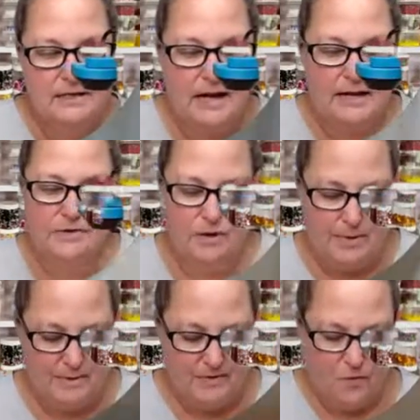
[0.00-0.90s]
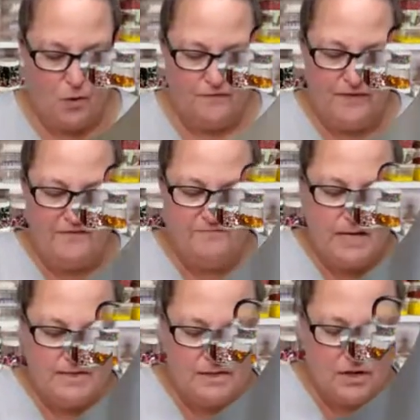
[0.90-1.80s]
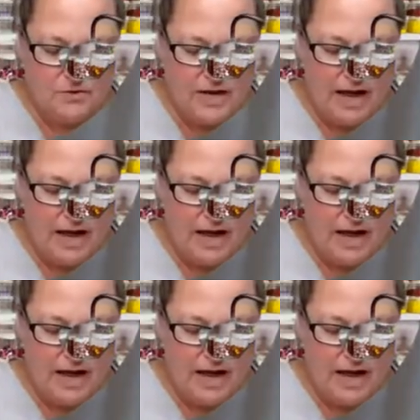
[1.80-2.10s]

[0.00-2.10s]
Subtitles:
I don't know, maybe 4 or 5 months ago now,